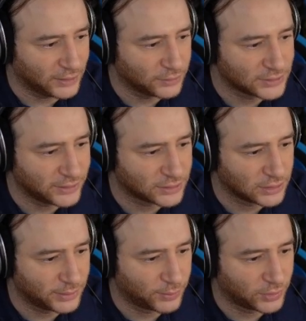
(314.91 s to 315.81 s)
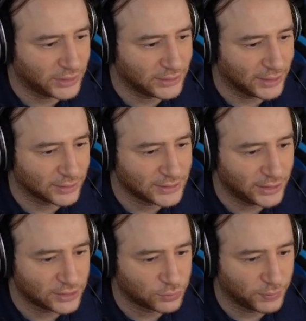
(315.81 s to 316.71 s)
You'll see there's a little bit more details.
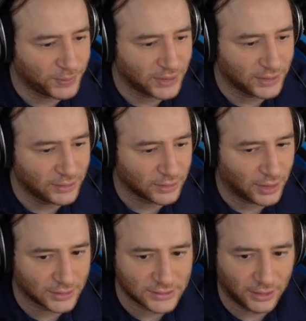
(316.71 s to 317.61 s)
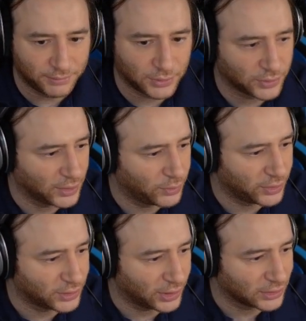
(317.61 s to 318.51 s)
Here's repeated concept. Okay, we already
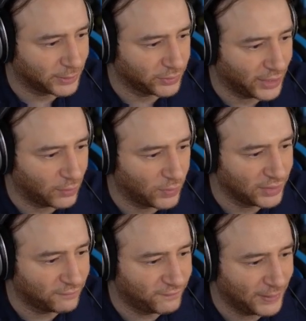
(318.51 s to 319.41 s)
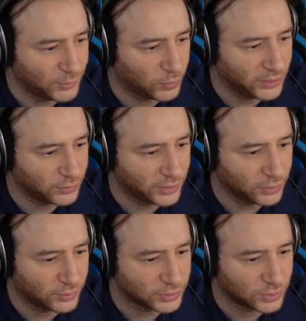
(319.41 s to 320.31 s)
talked about that. When the February twenty
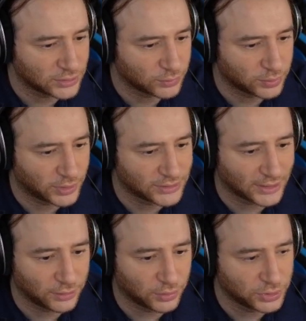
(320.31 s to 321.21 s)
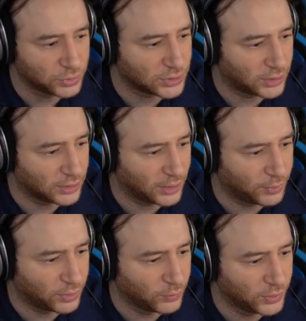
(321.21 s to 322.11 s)
twenty-two registration experienced technical issues, our online
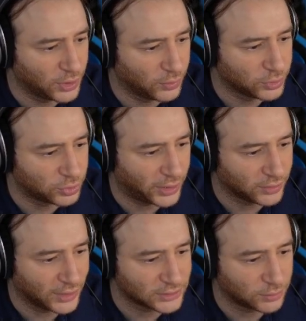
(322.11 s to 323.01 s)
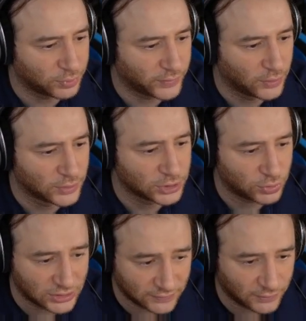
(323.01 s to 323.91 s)
portal, we know trying to access are
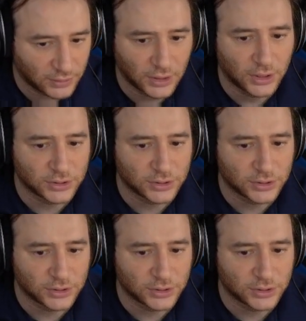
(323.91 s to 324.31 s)
stressful.